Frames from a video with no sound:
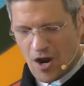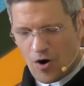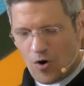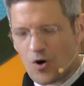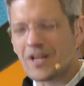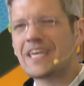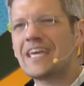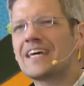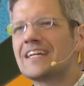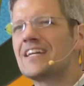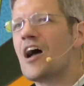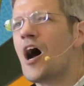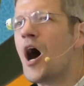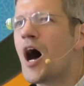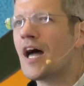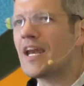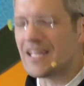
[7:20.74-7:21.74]
or get an
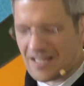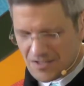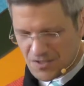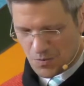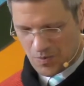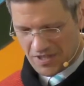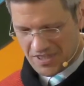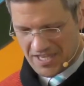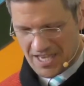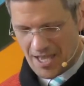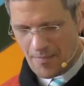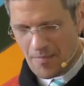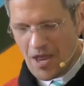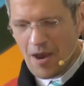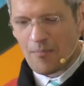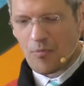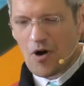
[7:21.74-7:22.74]
audience with him,
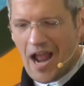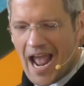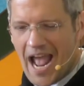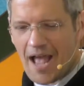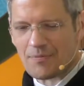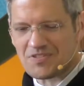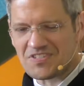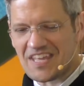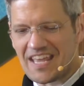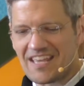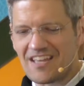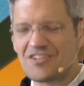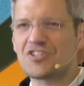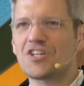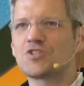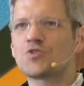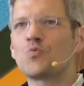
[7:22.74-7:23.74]
perhaps they can
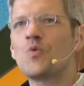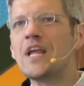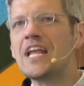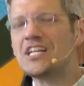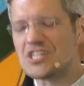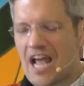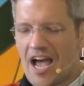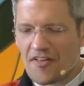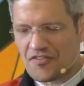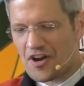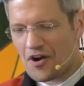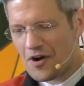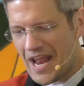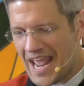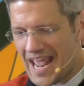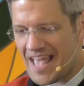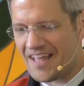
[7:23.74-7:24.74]
just reach out their
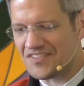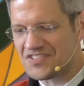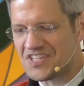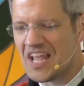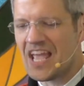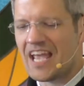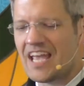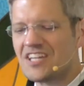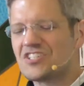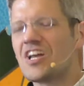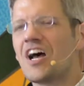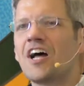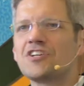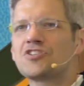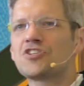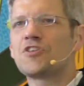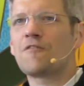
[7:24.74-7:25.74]
hands and
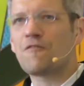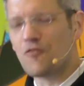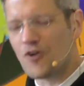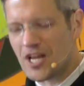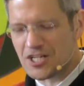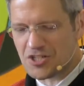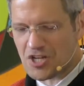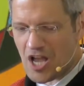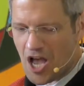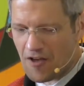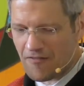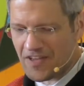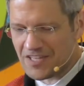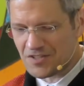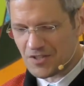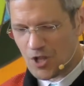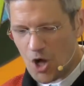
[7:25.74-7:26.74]
touch the fringe of
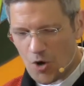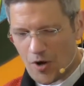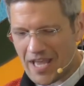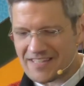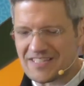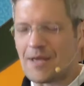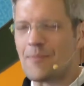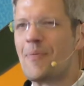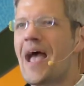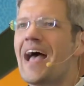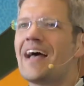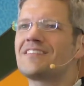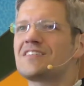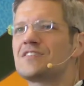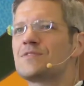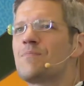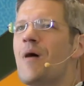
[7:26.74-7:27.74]
his cloak as he
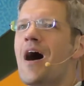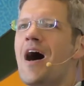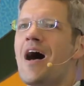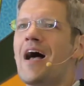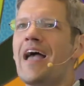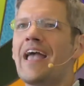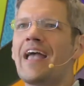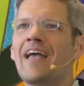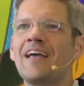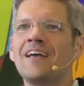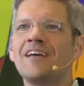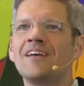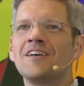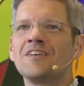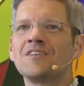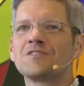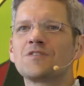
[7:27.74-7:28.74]
passes by
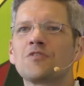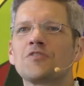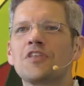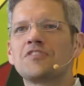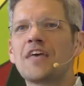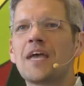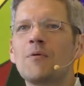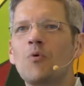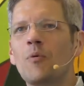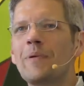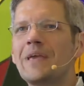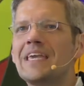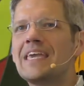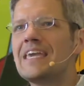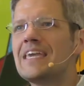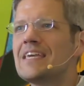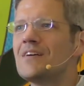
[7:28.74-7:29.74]
so that they will be
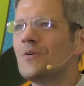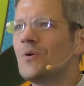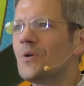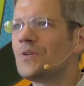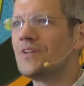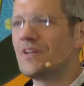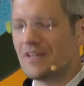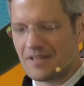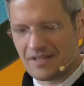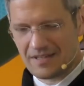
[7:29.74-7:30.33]
healed.